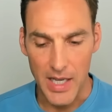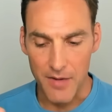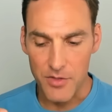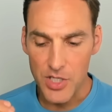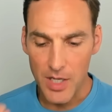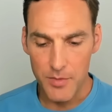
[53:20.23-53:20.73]

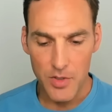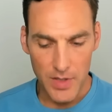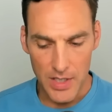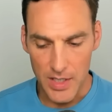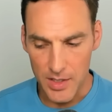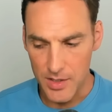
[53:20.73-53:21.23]
Every time you
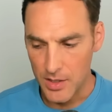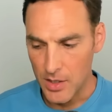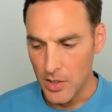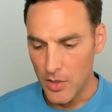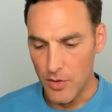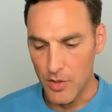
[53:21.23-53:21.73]
eat,
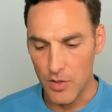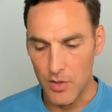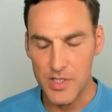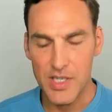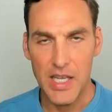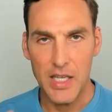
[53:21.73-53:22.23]
there
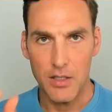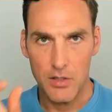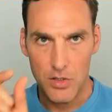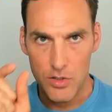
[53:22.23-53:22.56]
is a